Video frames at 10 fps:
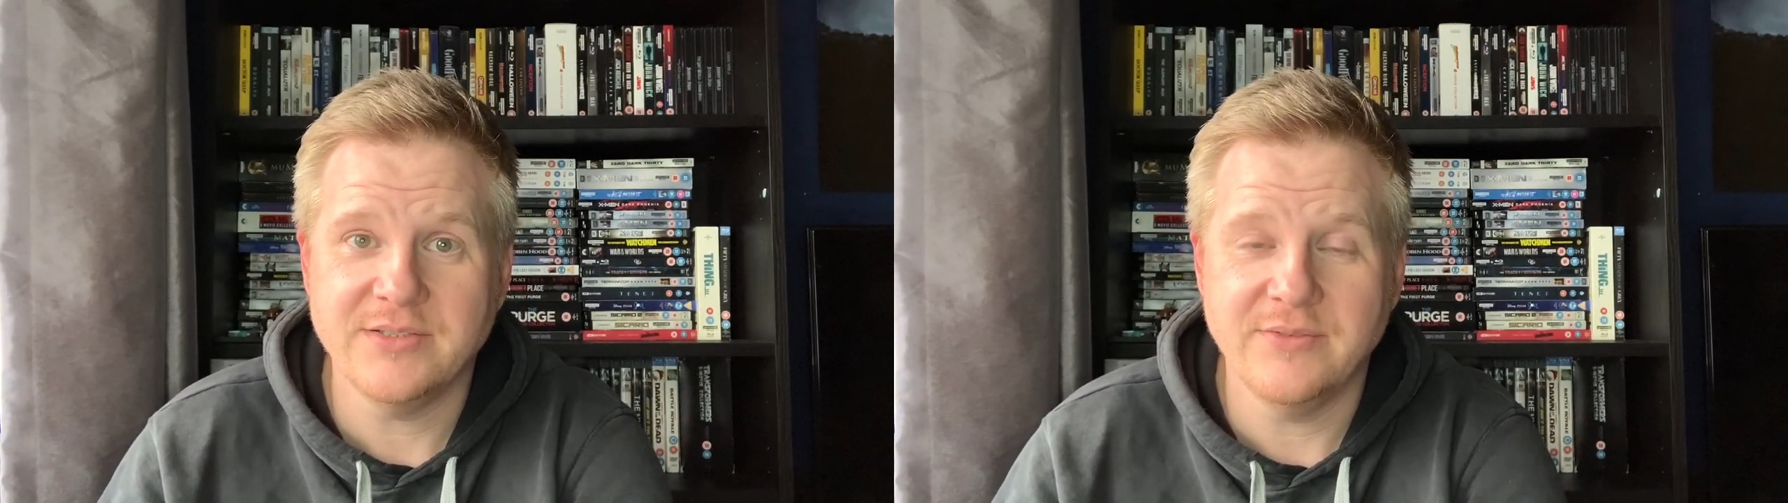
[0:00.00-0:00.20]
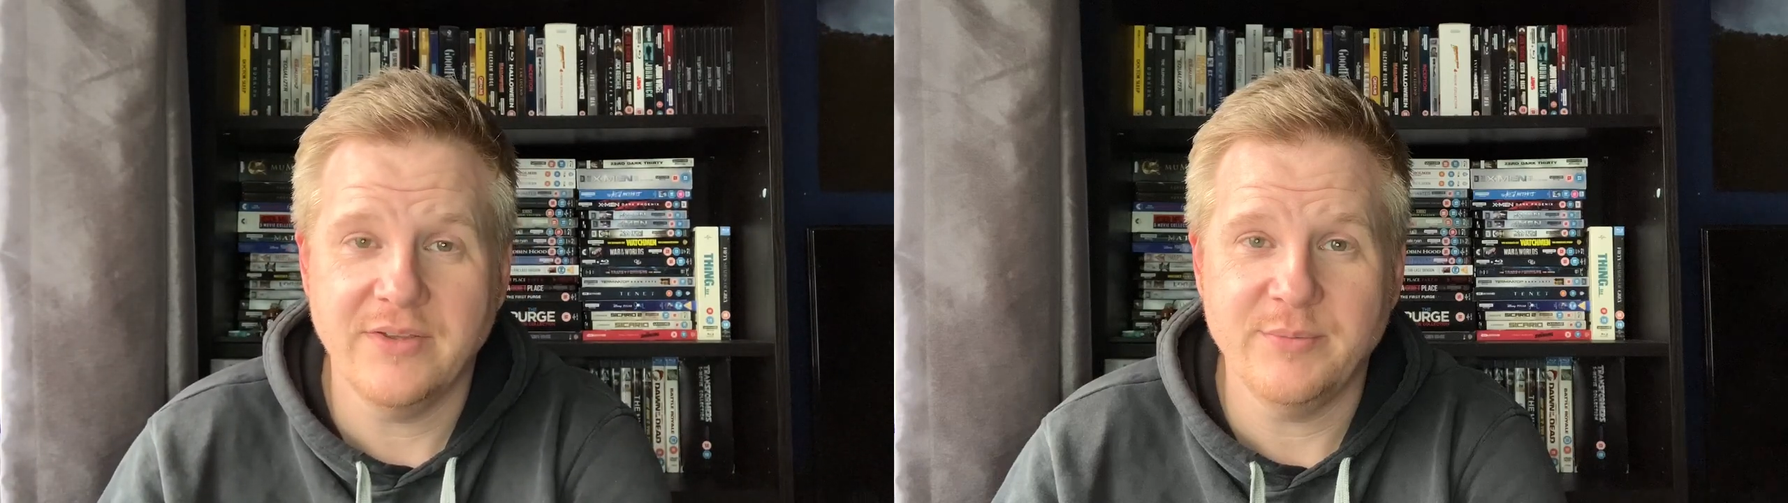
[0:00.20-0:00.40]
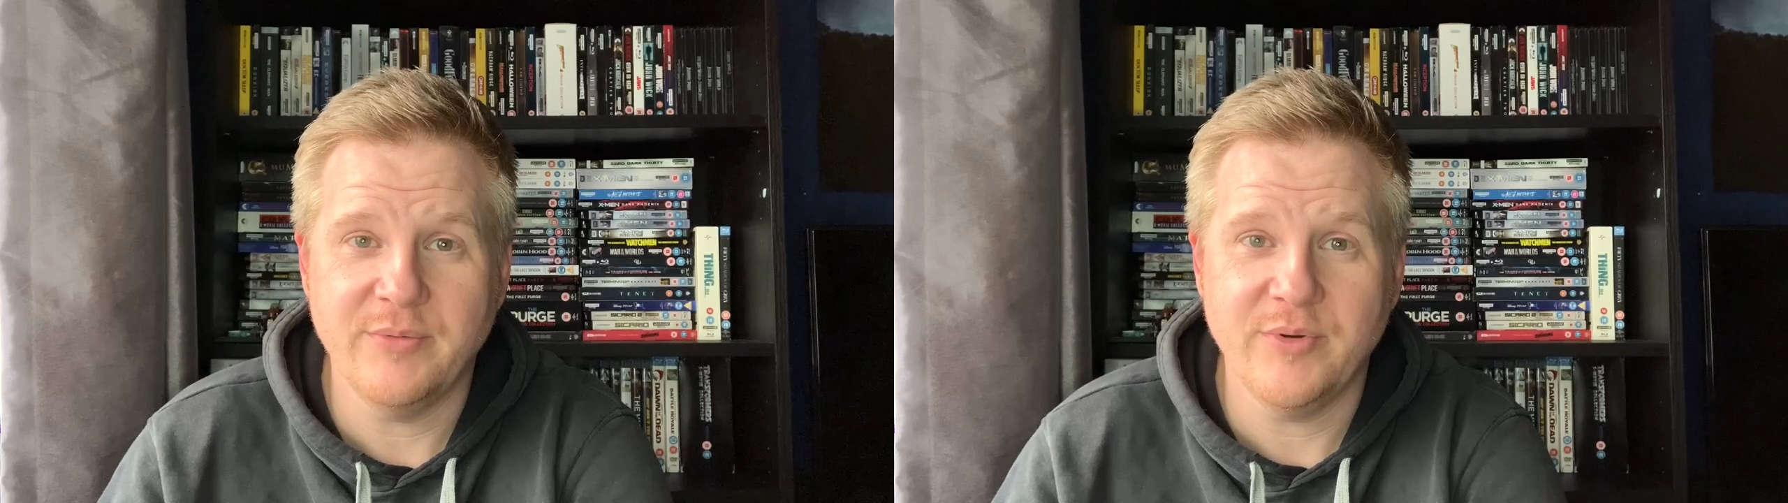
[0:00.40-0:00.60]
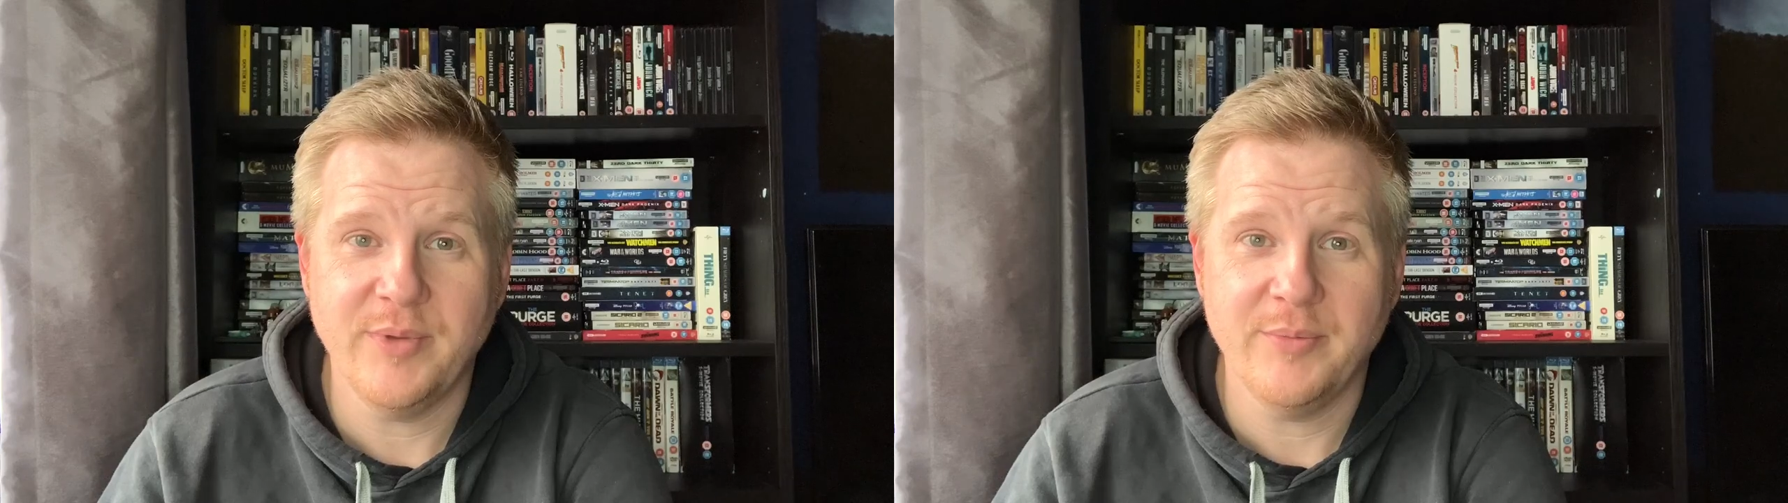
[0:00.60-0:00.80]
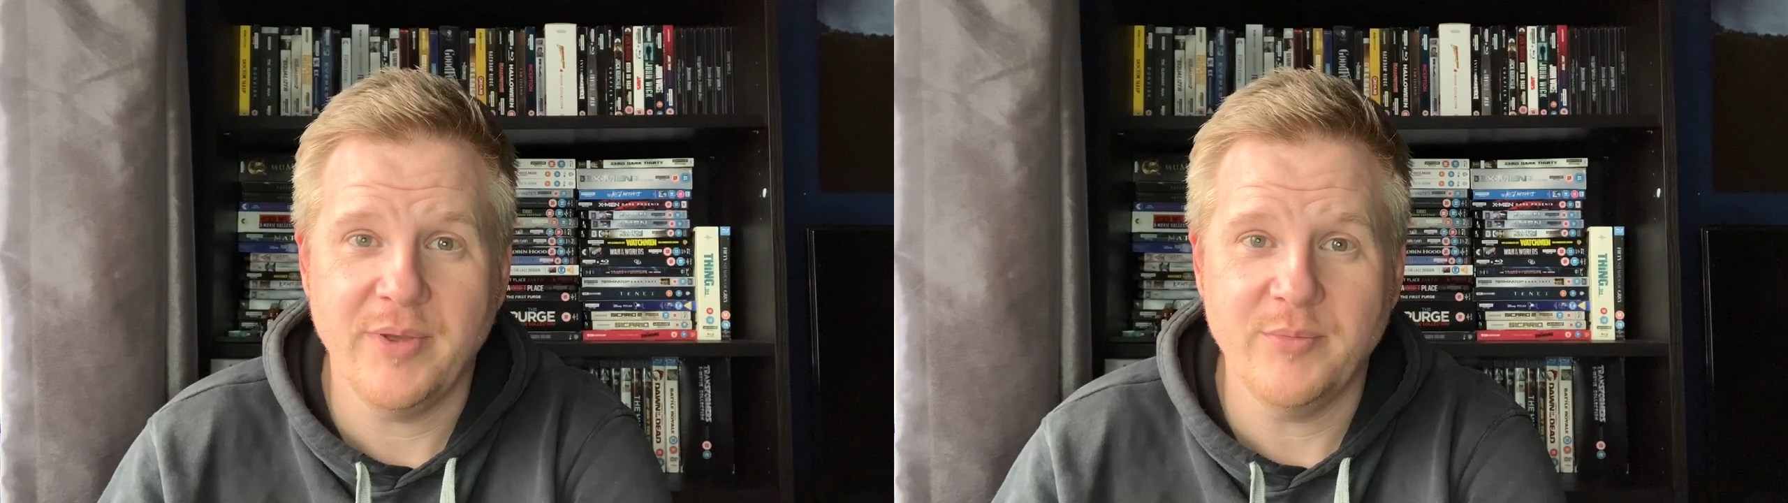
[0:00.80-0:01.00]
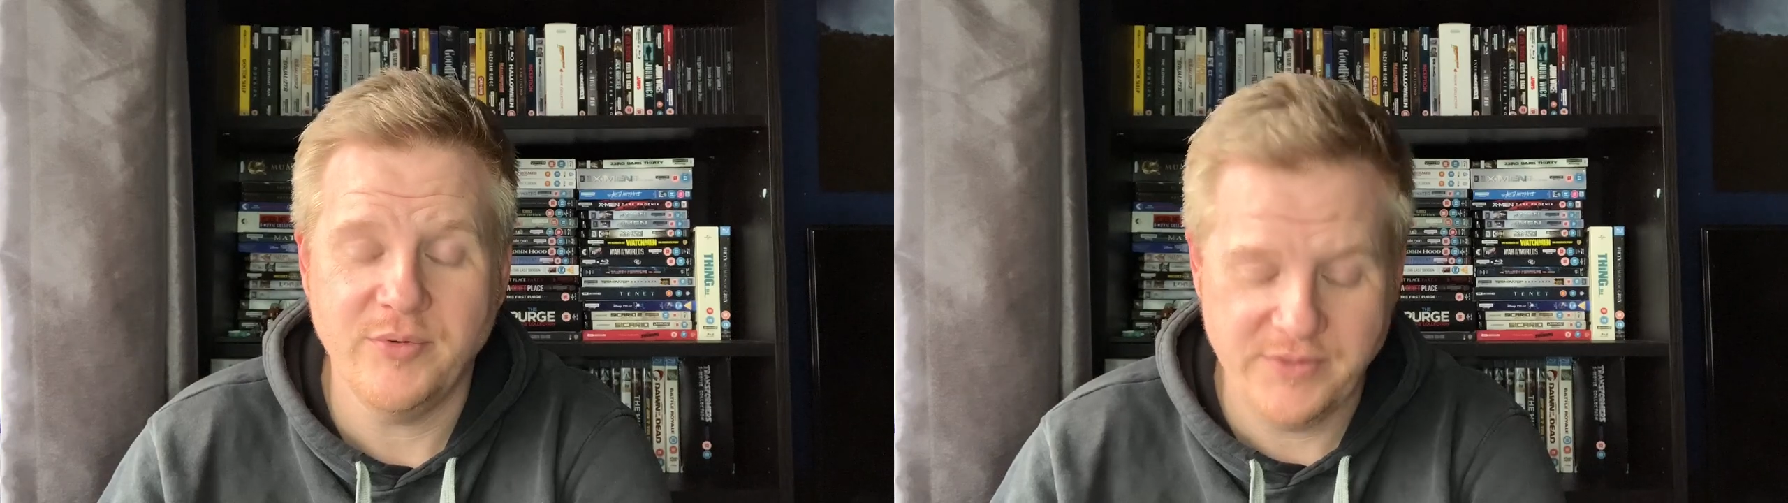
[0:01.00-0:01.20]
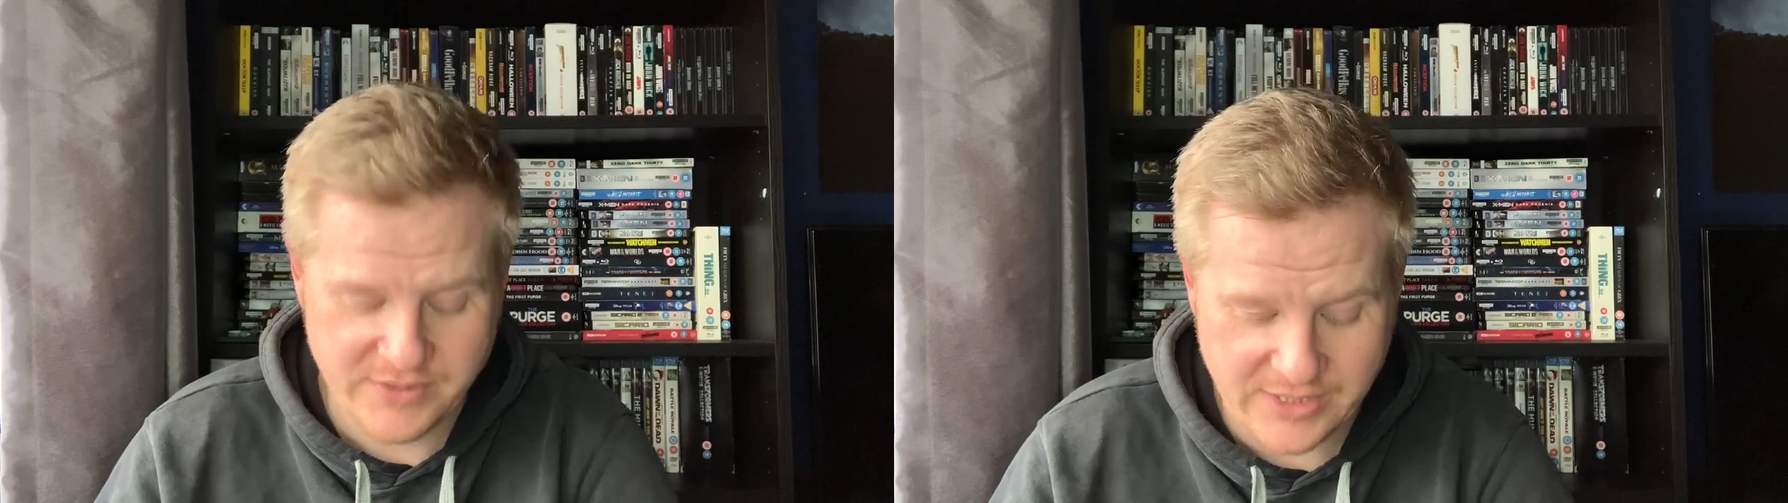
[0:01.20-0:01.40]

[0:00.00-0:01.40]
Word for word: surviving member of Magpie Movies,